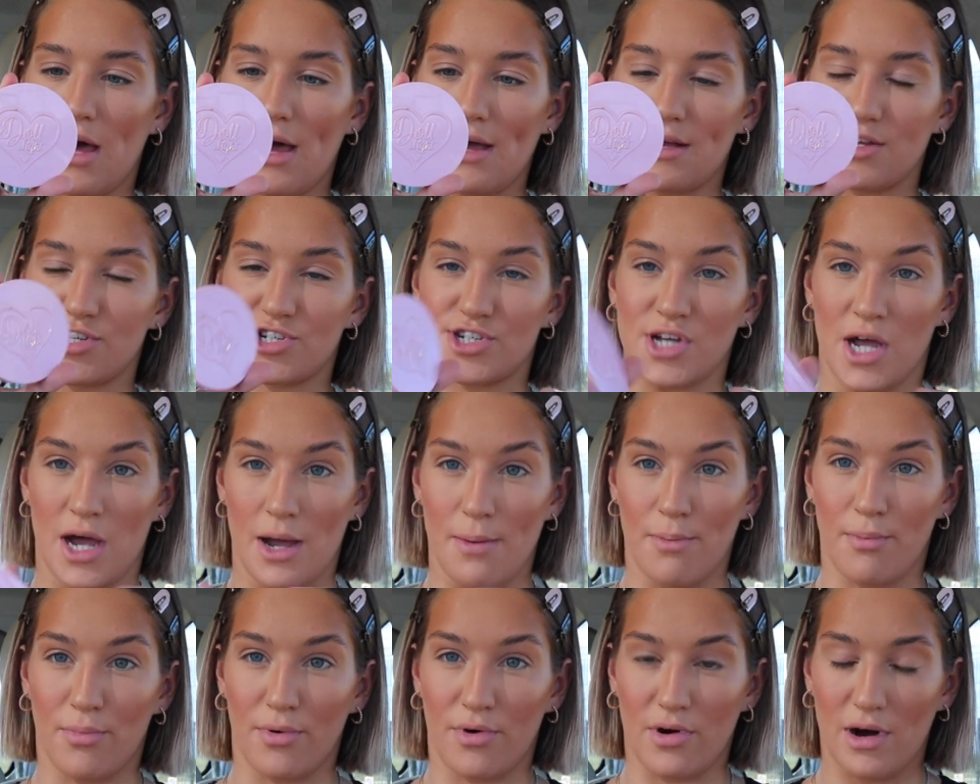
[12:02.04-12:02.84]
Light
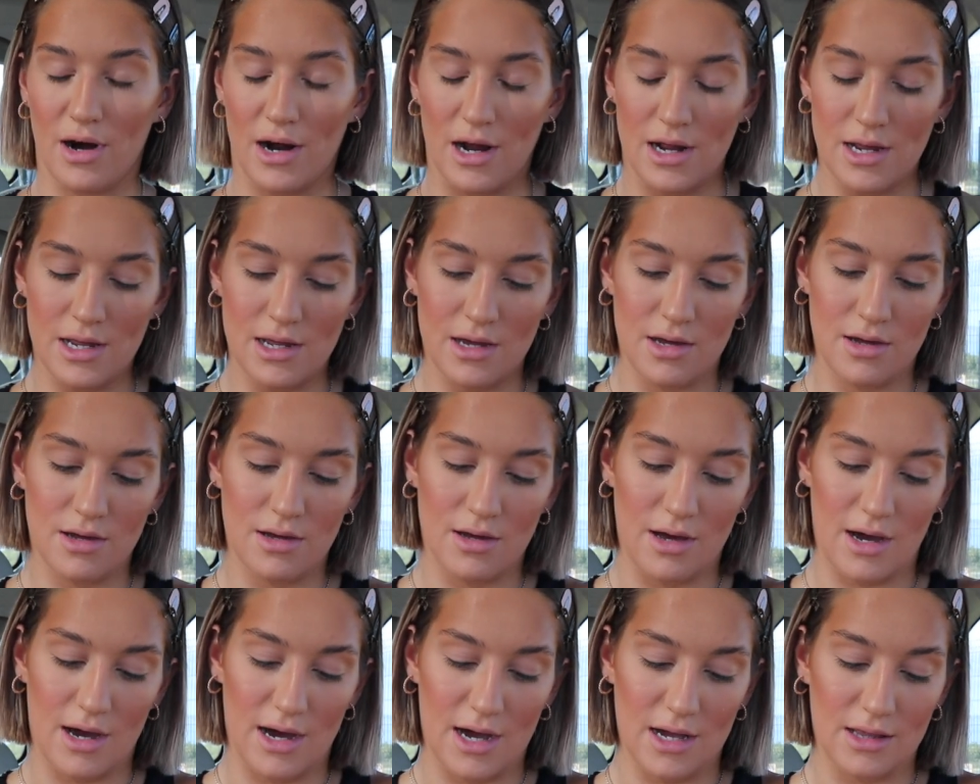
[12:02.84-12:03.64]
Shine Bright
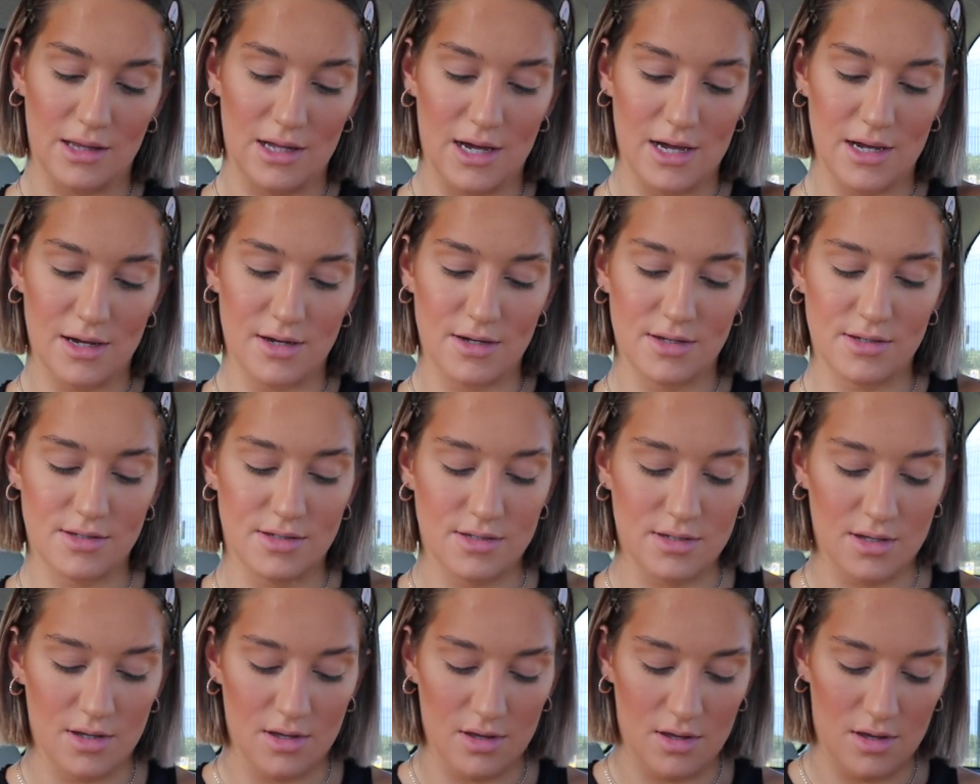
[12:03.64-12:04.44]

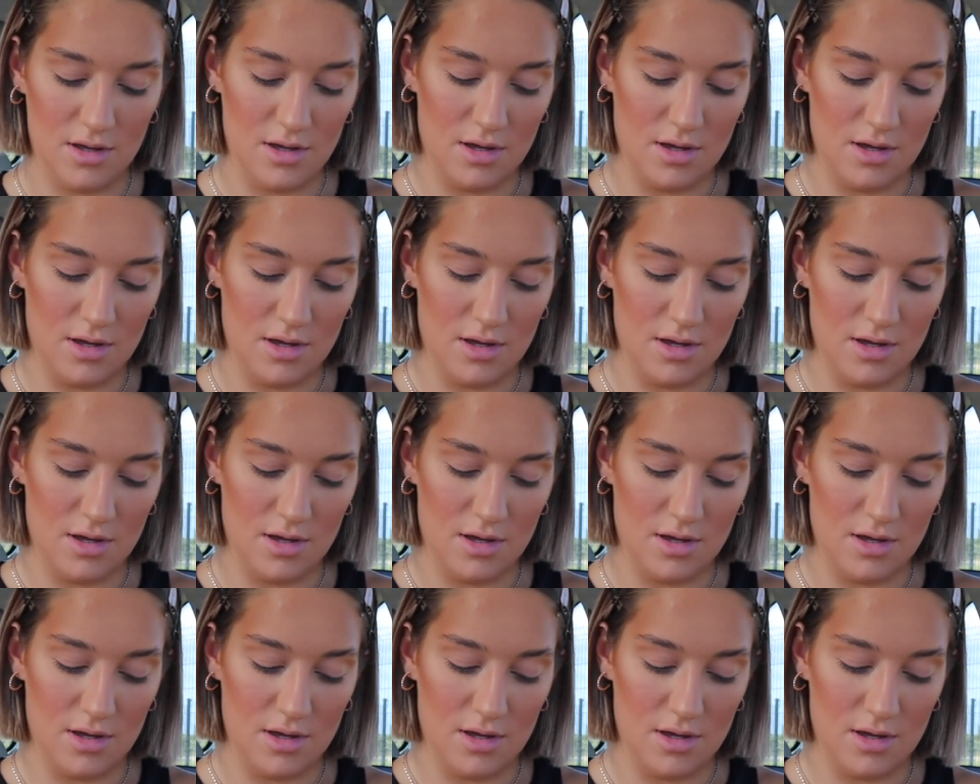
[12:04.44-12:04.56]
highlighters.